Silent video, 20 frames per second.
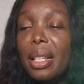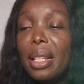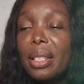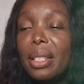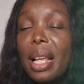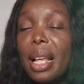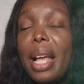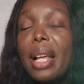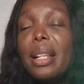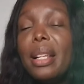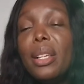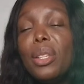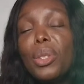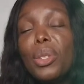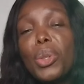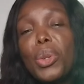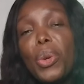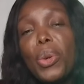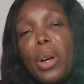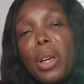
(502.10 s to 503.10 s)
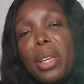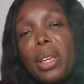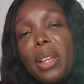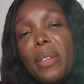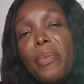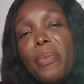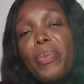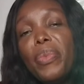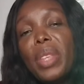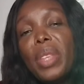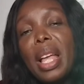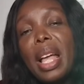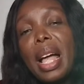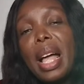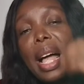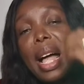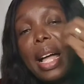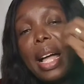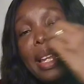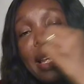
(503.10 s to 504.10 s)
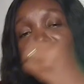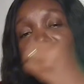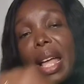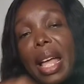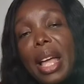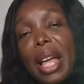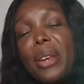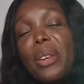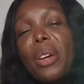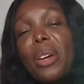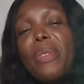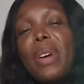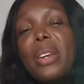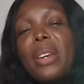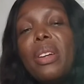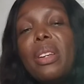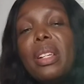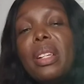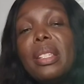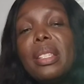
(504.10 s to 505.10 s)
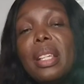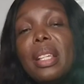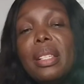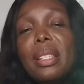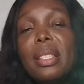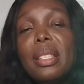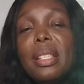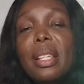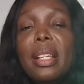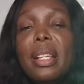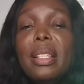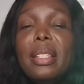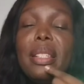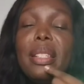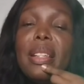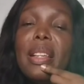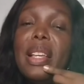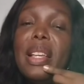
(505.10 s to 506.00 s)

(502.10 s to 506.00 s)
child is growing, at the end of adolescent stage,